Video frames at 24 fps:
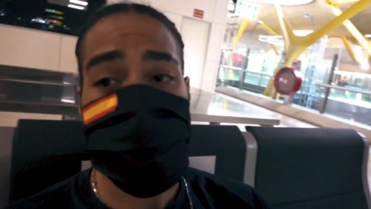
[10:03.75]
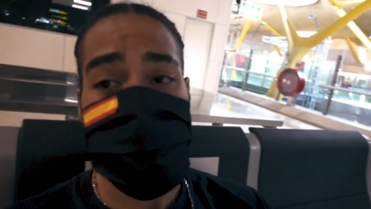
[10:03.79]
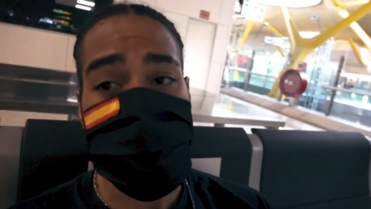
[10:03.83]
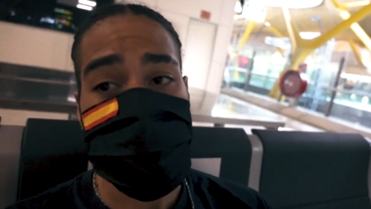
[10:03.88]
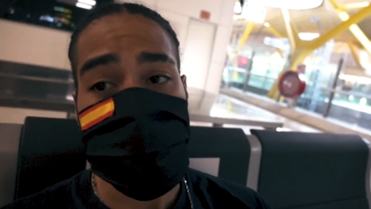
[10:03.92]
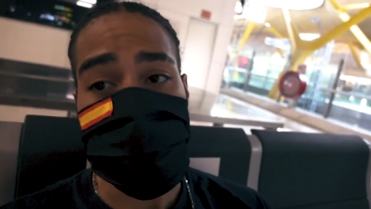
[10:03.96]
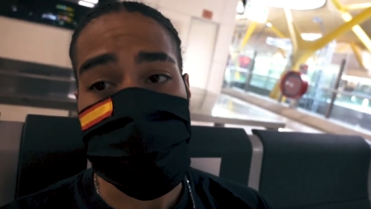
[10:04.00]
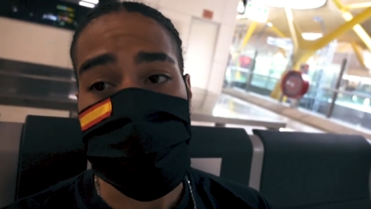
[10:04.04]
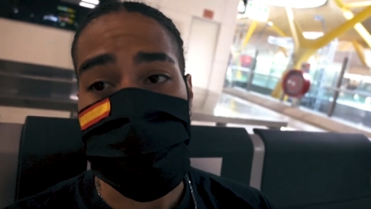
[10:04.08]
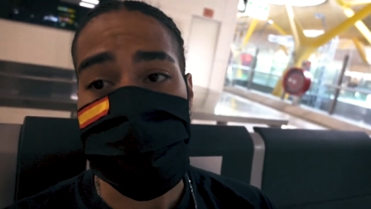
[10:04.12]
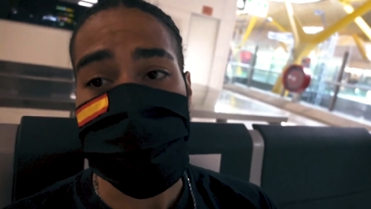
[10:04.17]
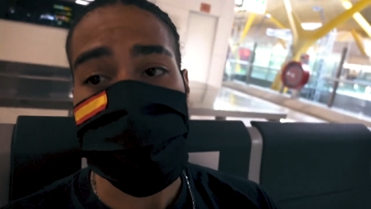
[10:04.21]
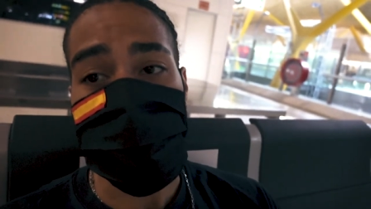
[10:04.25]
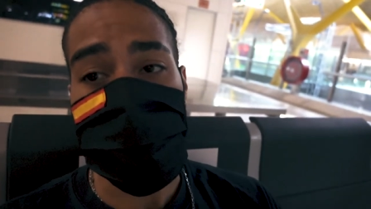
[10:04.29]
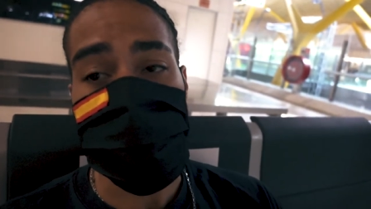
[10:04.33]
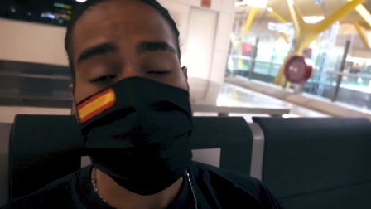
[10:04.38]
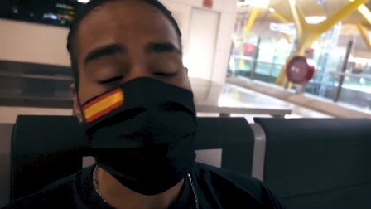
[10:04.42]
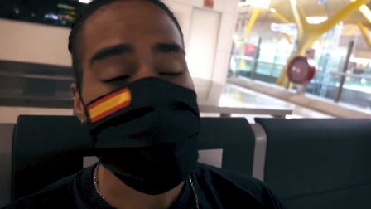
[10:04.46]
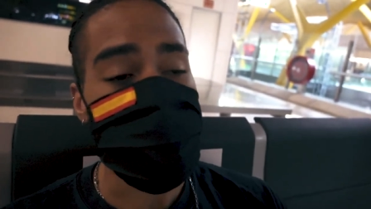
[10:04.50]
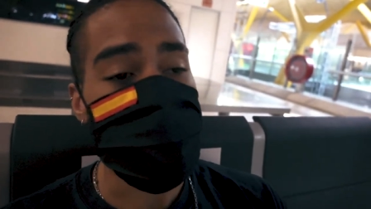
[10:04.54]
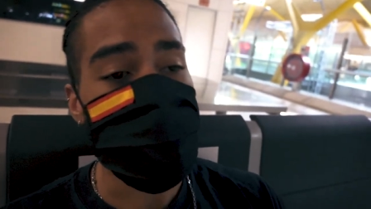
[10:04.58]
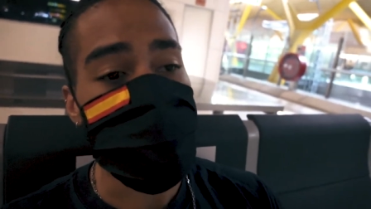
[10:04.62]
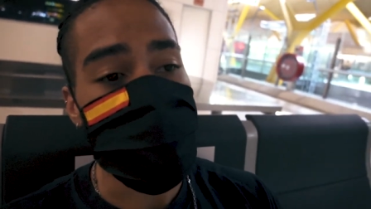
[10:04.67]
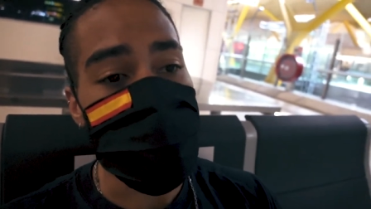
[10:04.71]
it's totally fair,
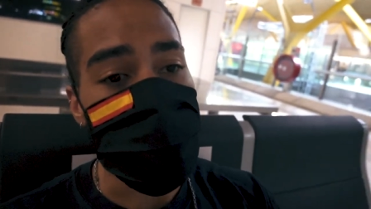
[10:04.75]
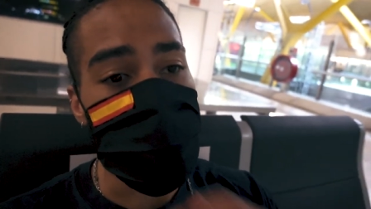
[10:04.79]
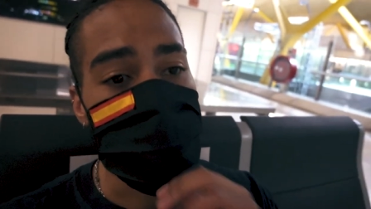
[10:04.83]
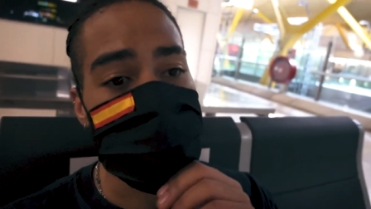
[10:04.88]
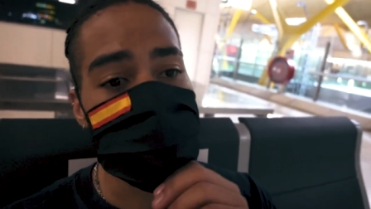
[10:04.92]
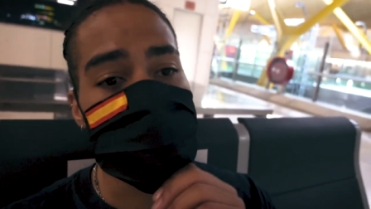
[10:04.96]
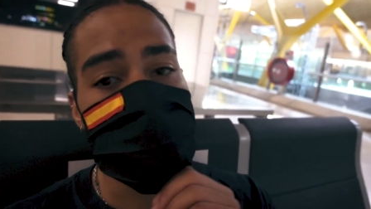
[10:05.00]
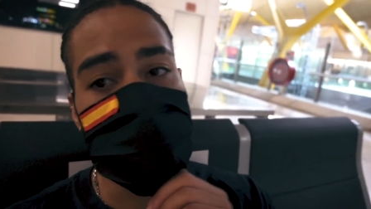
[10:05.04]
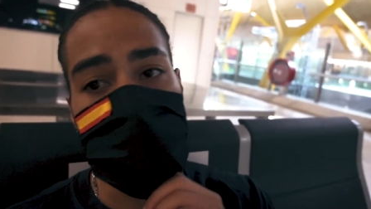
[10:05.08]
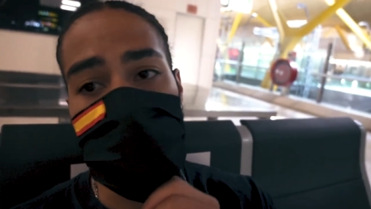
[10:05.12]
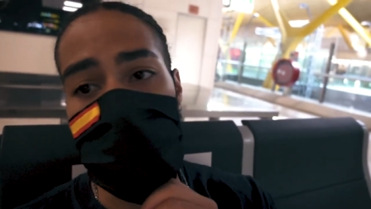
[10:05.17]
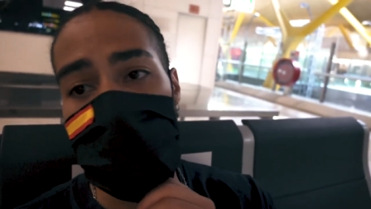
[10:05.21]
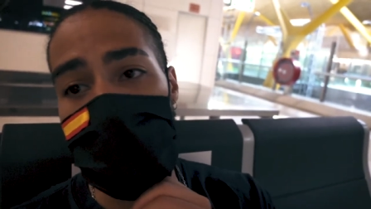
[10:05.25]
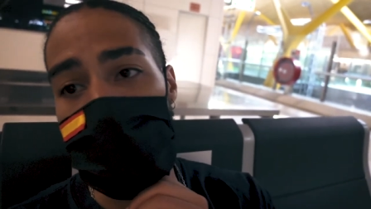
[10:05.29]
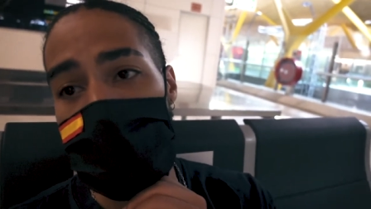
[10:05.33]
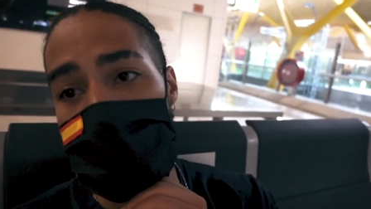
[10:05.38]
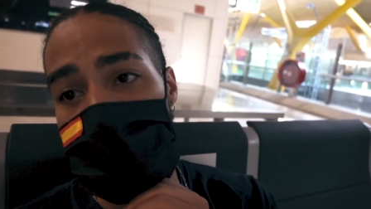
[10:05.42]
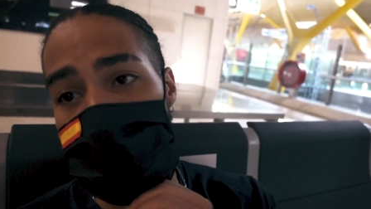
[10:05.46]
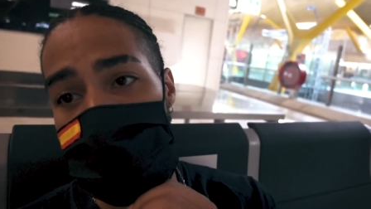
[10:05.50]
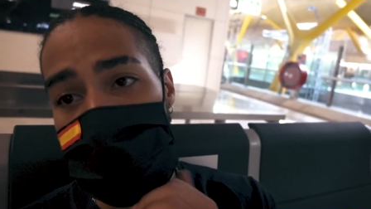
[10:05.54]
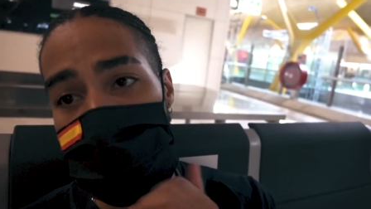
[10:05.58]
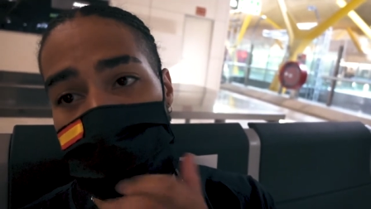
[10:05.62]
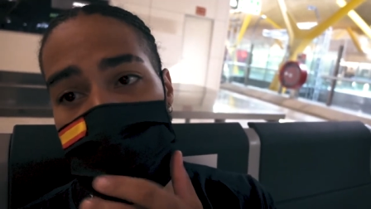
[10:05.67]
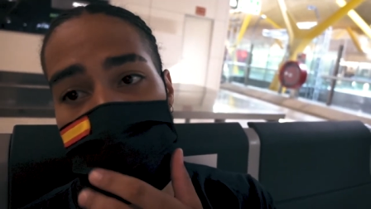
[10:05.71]
you know, I took the
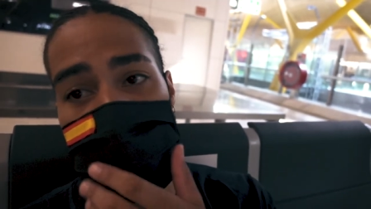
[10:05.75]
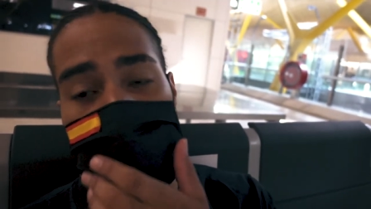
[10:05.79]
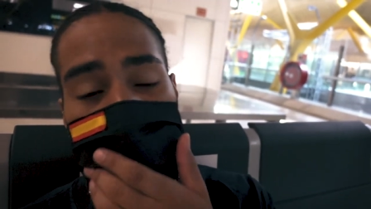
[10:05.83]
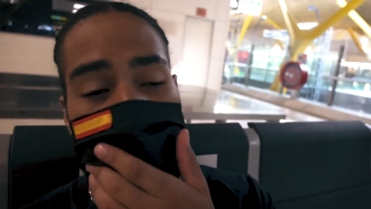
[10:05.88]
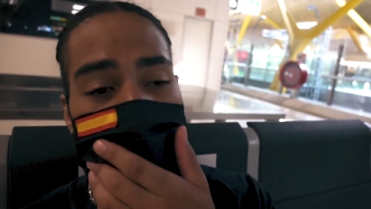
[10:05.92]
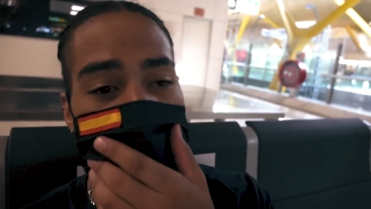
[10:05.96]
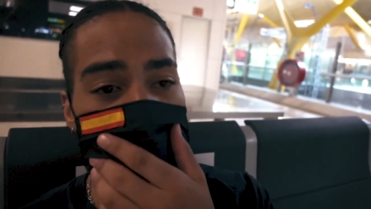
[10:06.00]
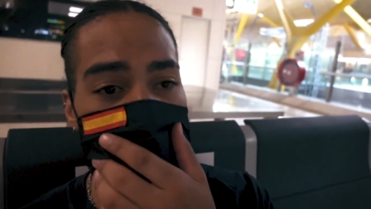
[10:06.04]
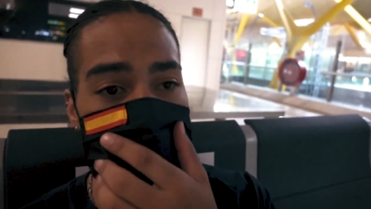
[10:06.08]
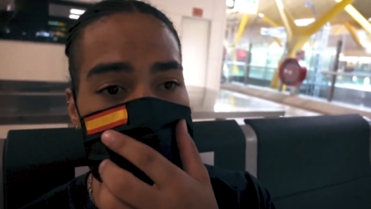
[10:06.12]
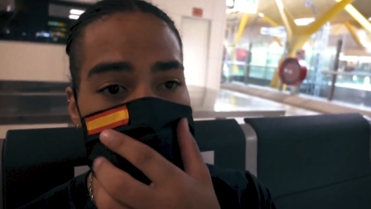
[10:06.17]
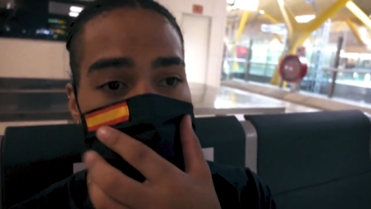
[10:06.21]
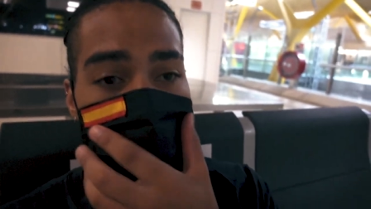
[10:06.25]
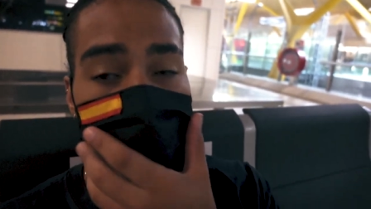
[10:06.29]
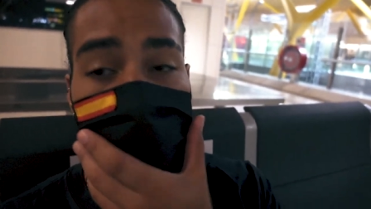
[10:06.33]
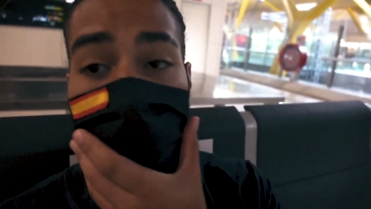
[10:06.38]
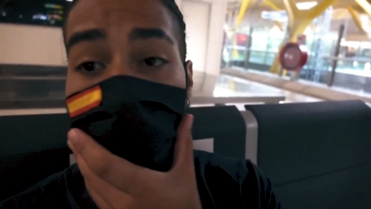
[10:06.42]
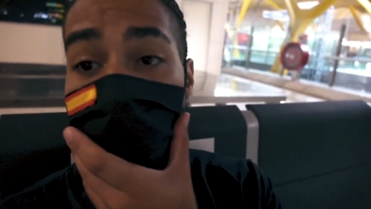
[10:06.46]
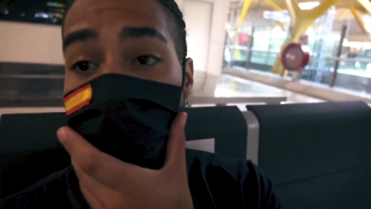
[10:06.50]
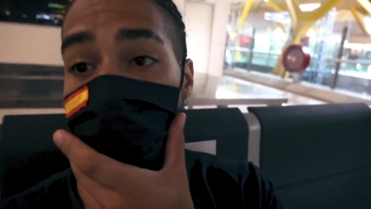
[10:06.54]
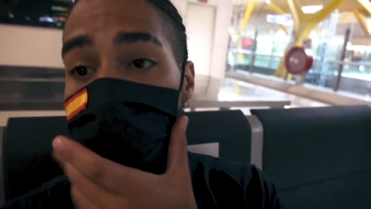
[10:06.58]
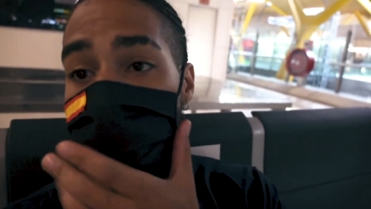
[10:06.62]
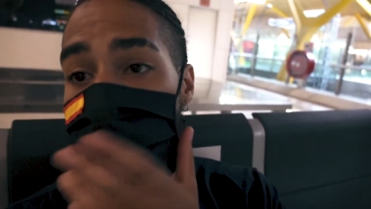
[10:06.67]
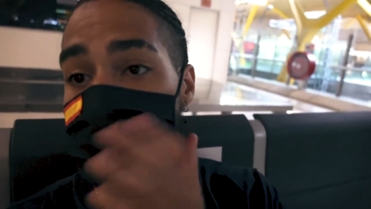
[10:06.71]
risk. I was supposed to